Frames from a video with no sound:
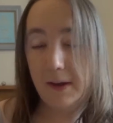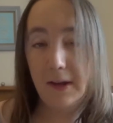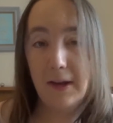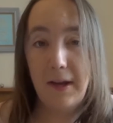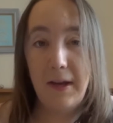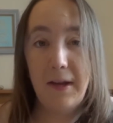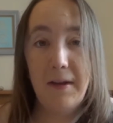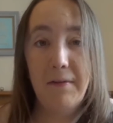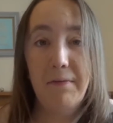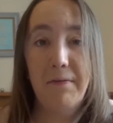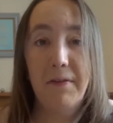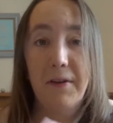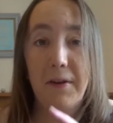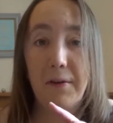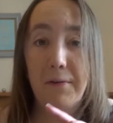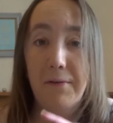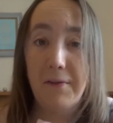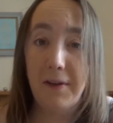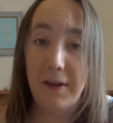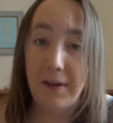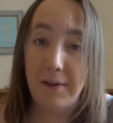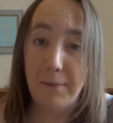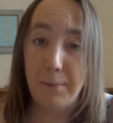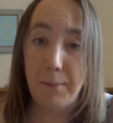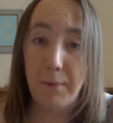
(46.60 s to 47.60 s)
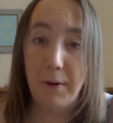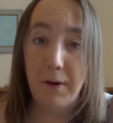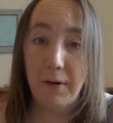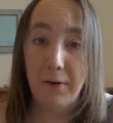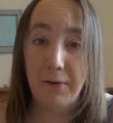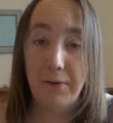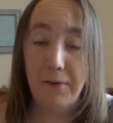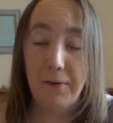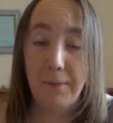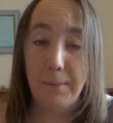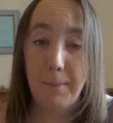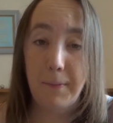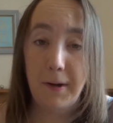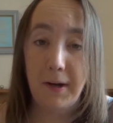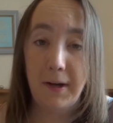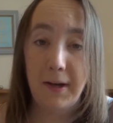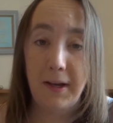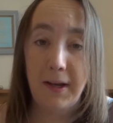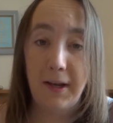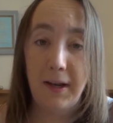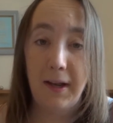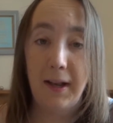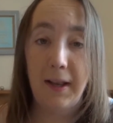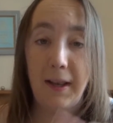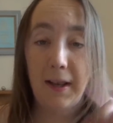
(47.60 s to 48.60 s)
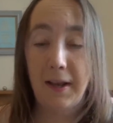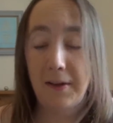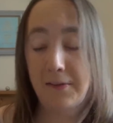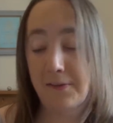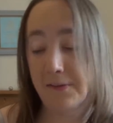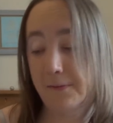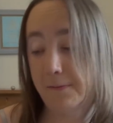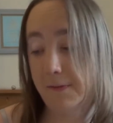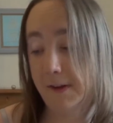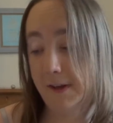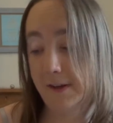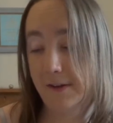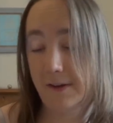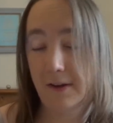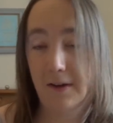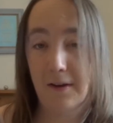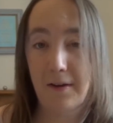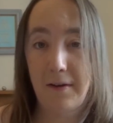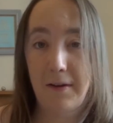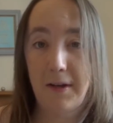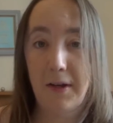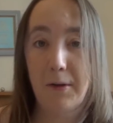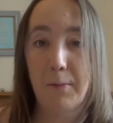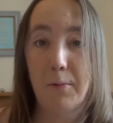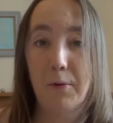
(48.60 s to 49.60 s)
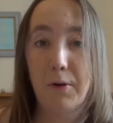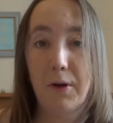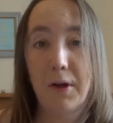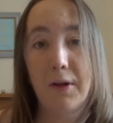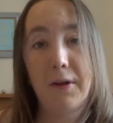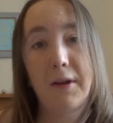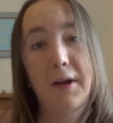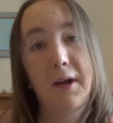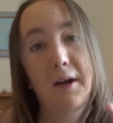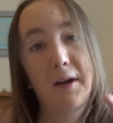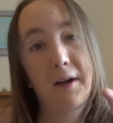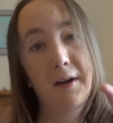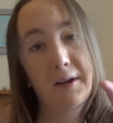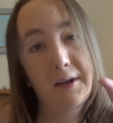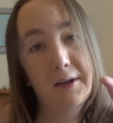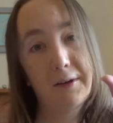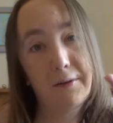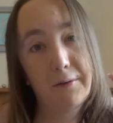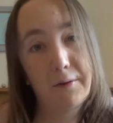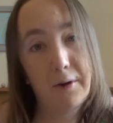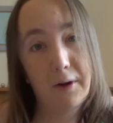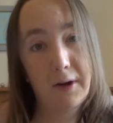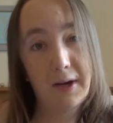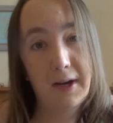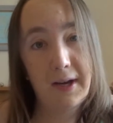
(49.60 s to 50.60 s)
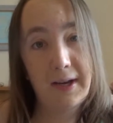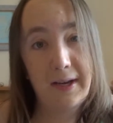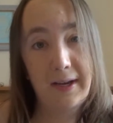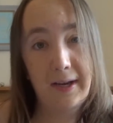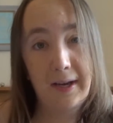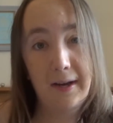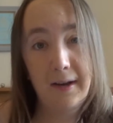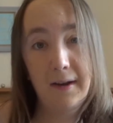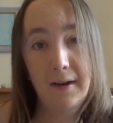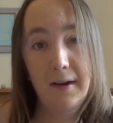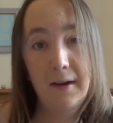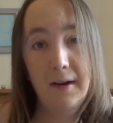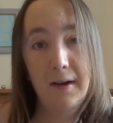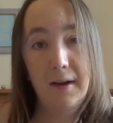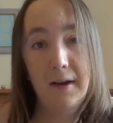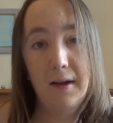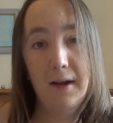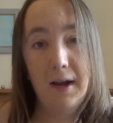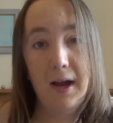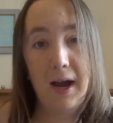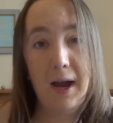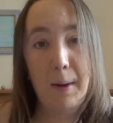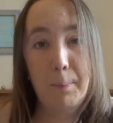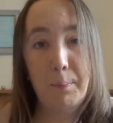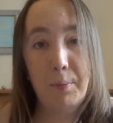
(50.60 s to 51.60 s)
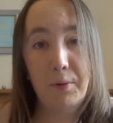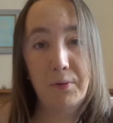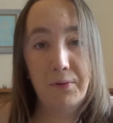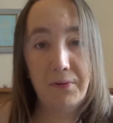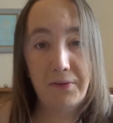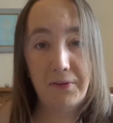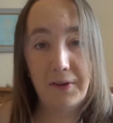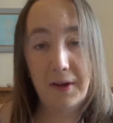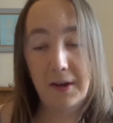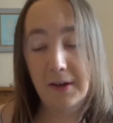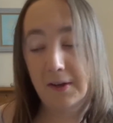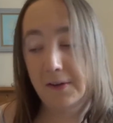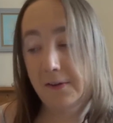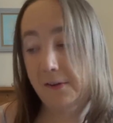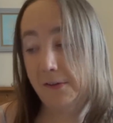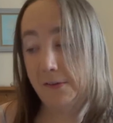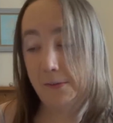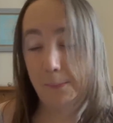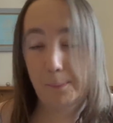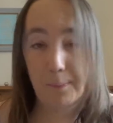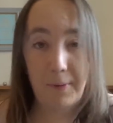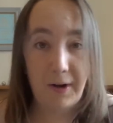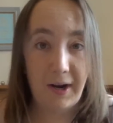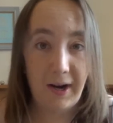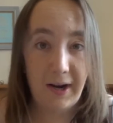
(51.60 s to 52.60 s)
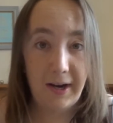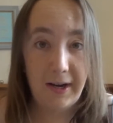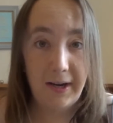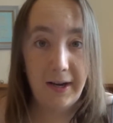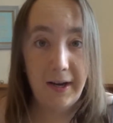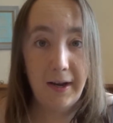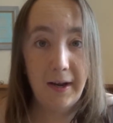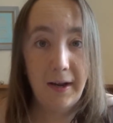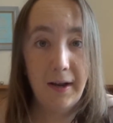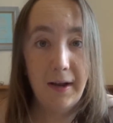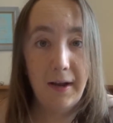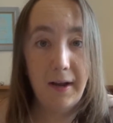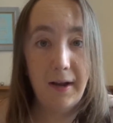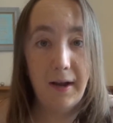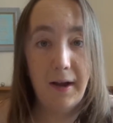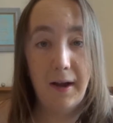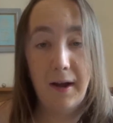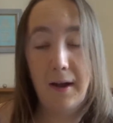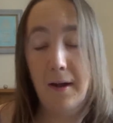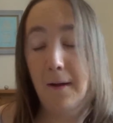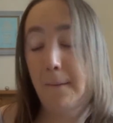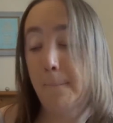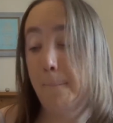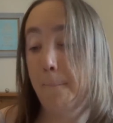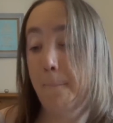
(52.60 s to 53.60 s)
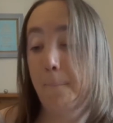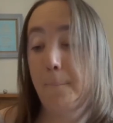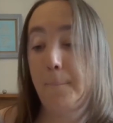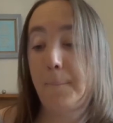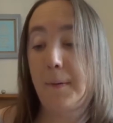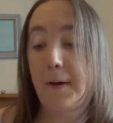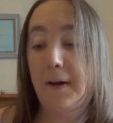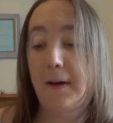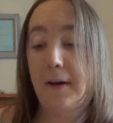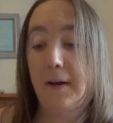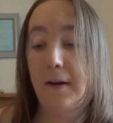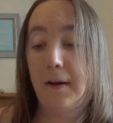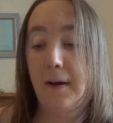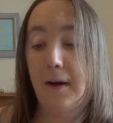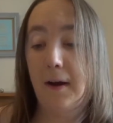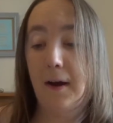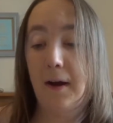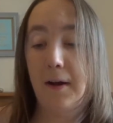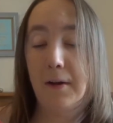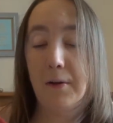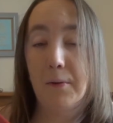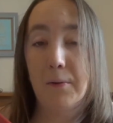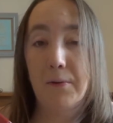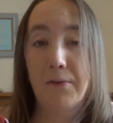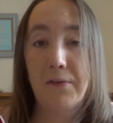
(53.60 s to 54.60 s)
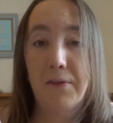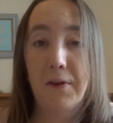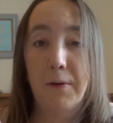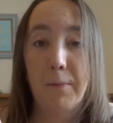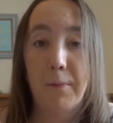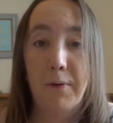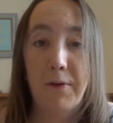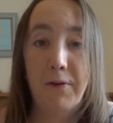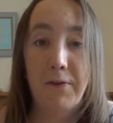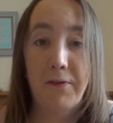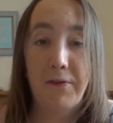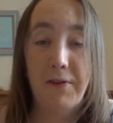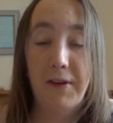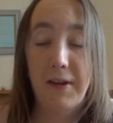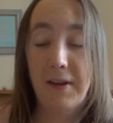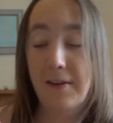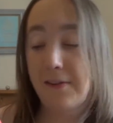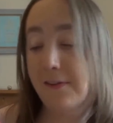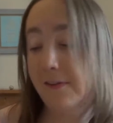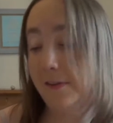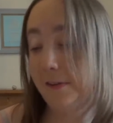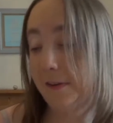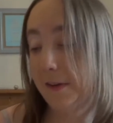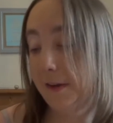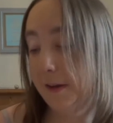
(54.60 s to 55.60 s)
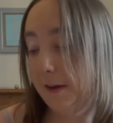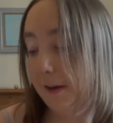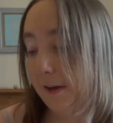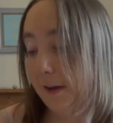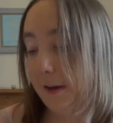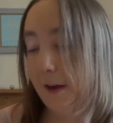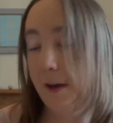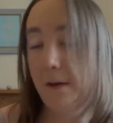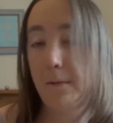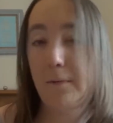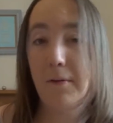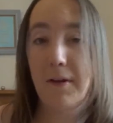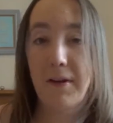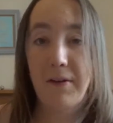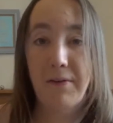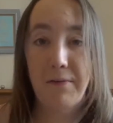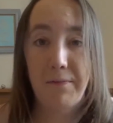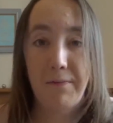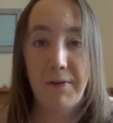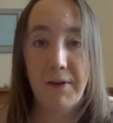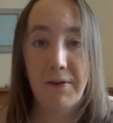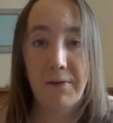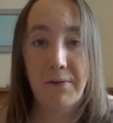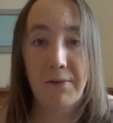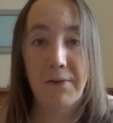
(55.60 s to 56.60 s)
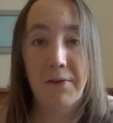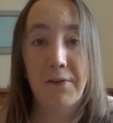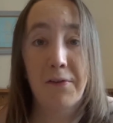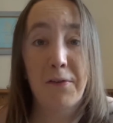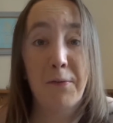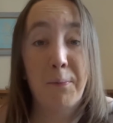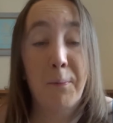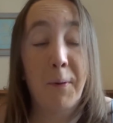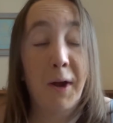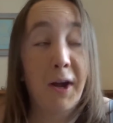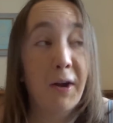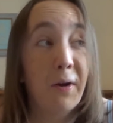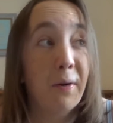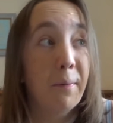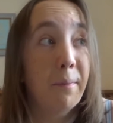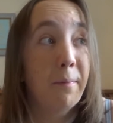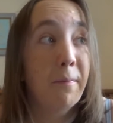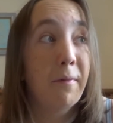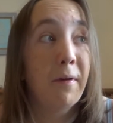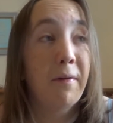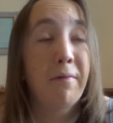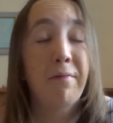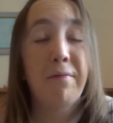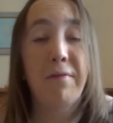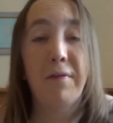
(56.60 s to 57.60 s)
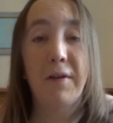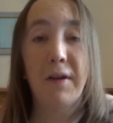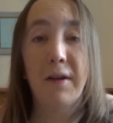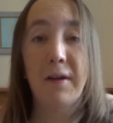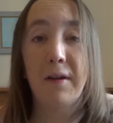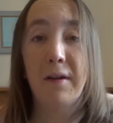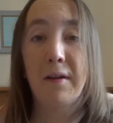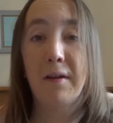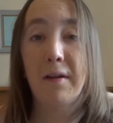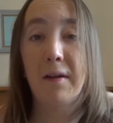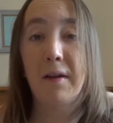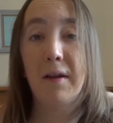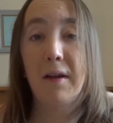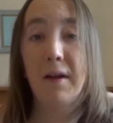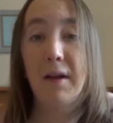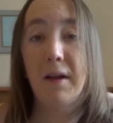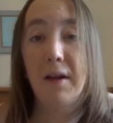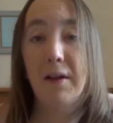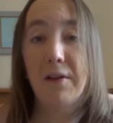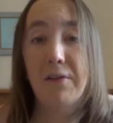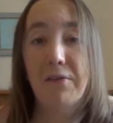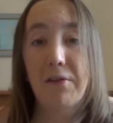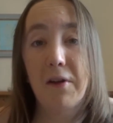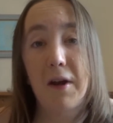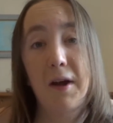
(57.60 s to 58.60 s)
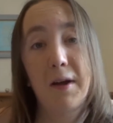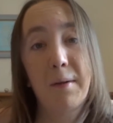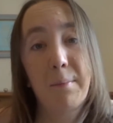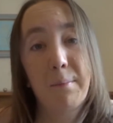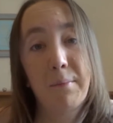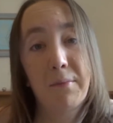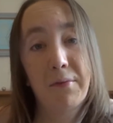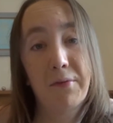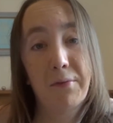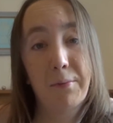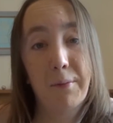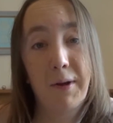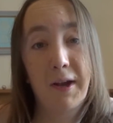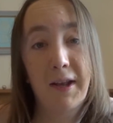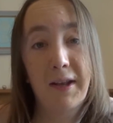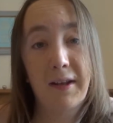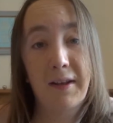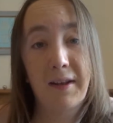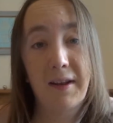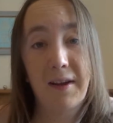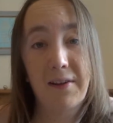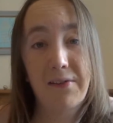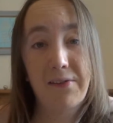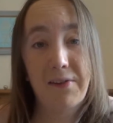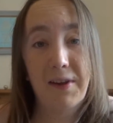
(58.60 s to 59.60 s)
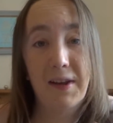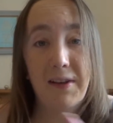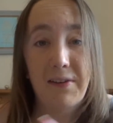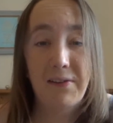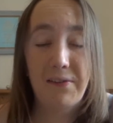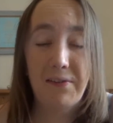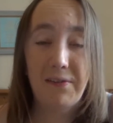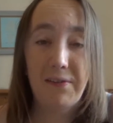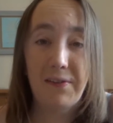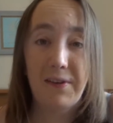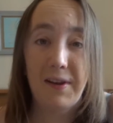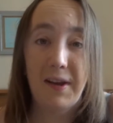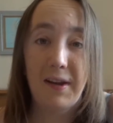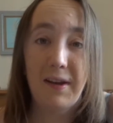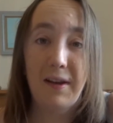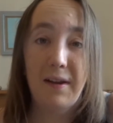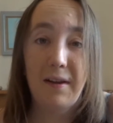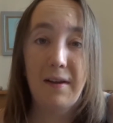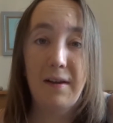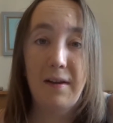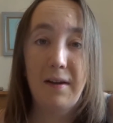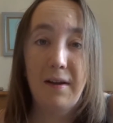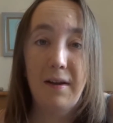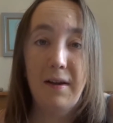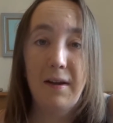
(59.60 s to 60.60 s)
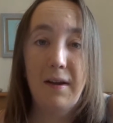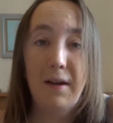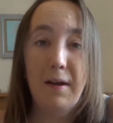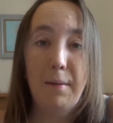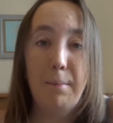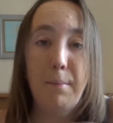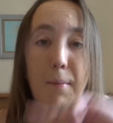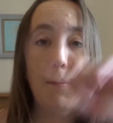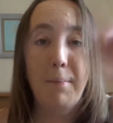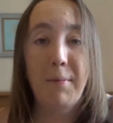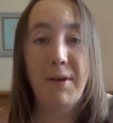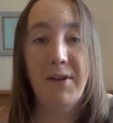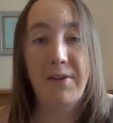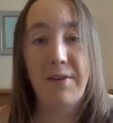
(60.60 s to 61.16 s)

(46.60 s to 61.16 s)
If you did watch my last video, you will know that I got a apple cider spray, but I also wanted a reed diffuser as well for times when I tend to stay at mum and